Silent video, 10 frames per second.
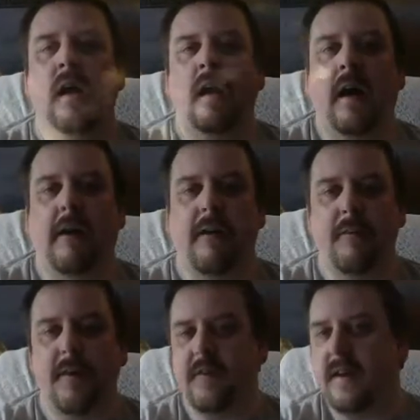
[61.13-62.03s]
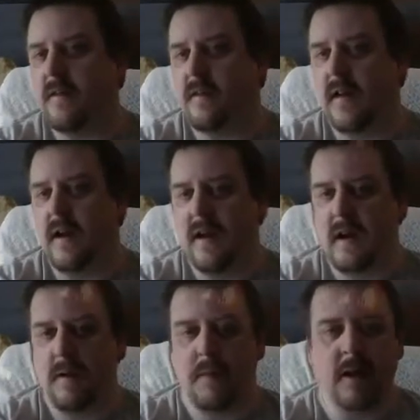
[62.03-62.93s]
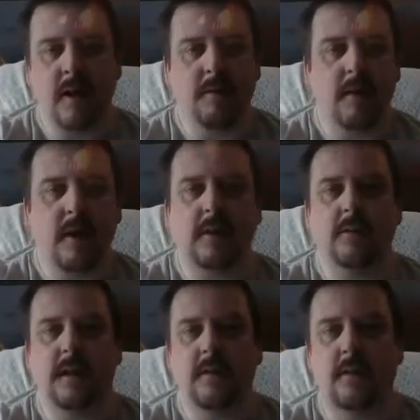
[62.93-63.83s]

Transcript: However, this is early release. As you can